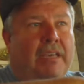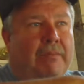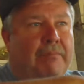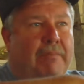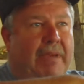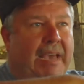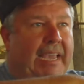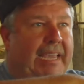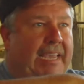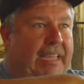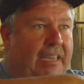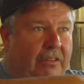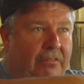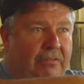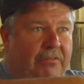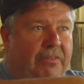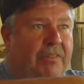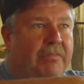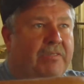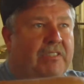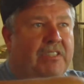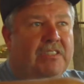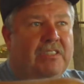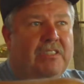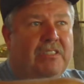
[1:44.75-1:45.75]
back in the
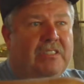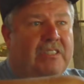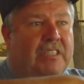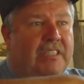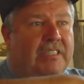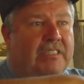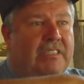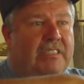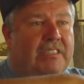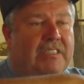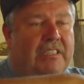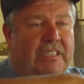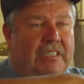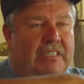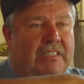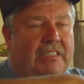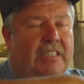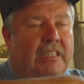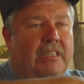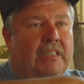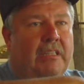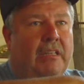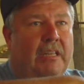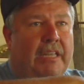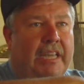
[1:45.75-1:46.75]
50s and 60s, he
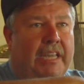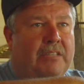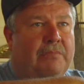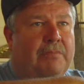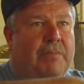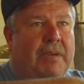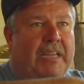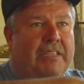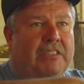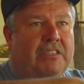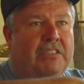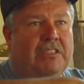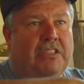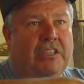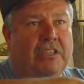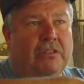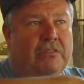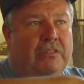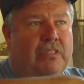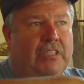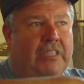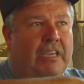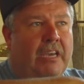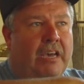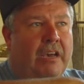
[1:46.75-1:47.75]
said the last batch of
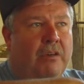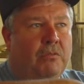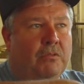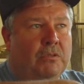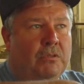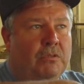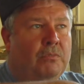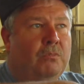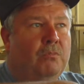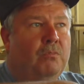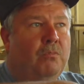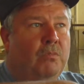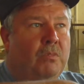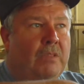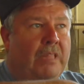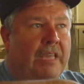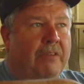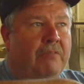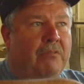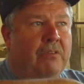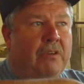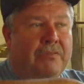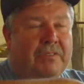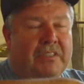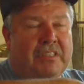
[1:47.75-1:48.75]
shells he got, they
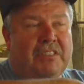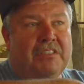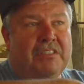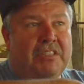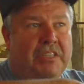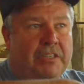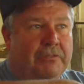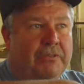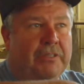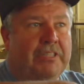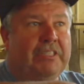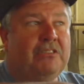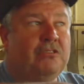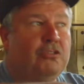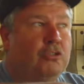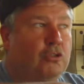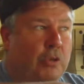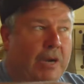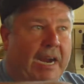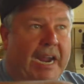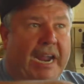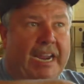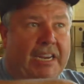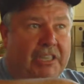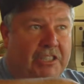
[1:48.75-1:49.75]
would have considered it
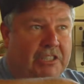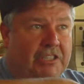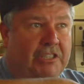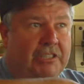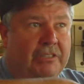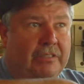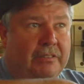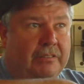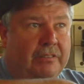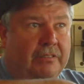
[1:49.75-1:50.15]
trash.